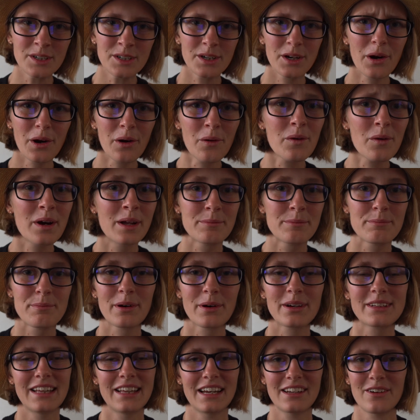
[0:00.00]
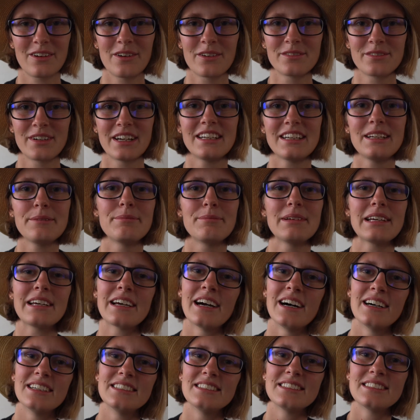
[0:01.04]
go, and book that already,
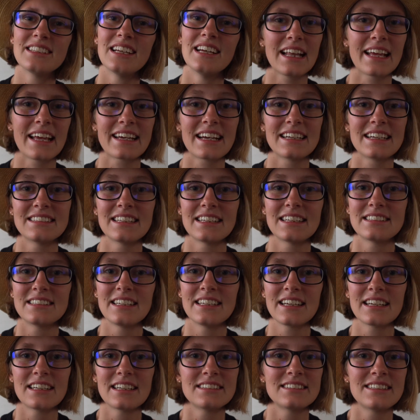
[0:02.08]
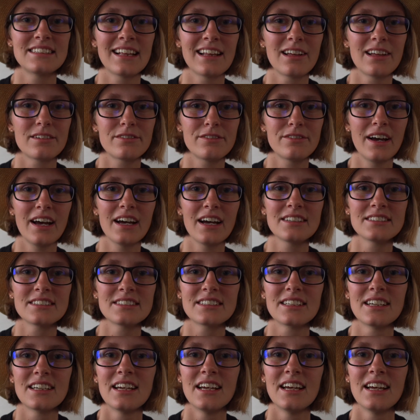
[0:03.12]
because like I said, tickets sell out
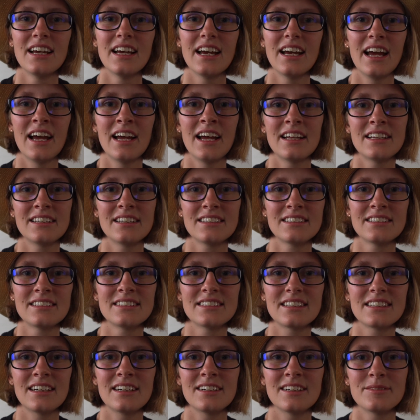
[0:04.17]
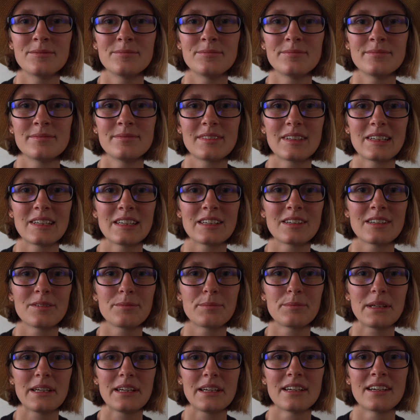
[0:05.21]
fast, and it'll
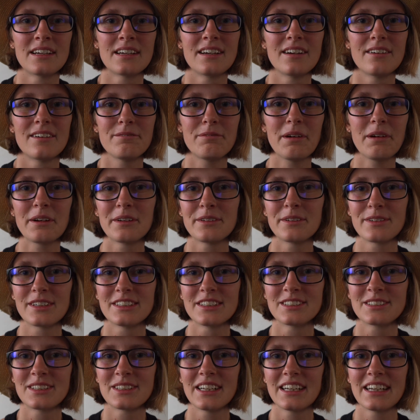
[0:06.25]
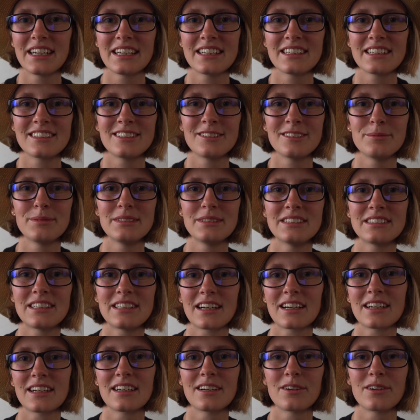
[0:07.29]
be very frustrating to be
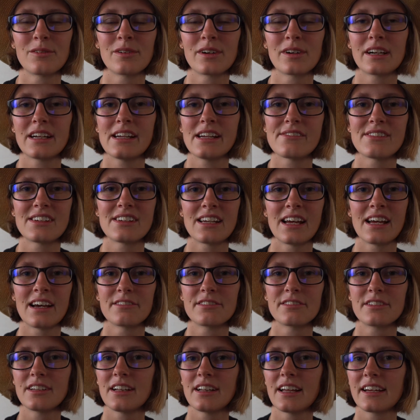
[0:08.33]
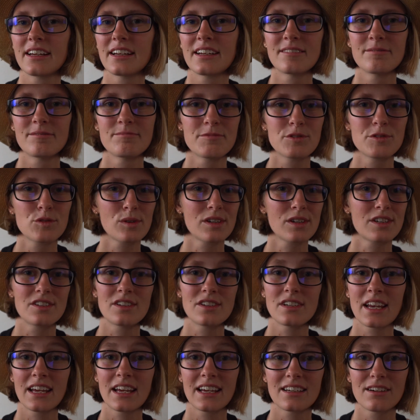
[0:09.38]
stuck or even have to like switch
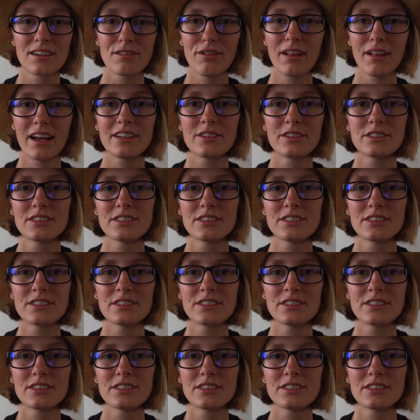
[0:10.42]
to taking a flight